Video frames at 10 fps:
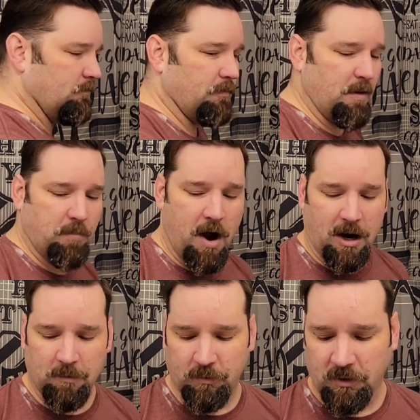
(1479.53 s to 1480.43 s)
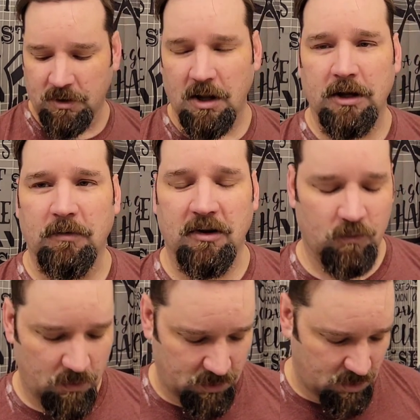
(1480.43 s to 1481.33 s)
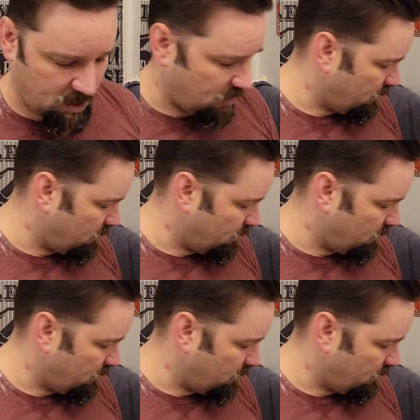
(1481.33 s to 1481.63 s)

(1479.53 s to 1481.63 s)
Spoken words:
my pocketbook telling me it's worth it, not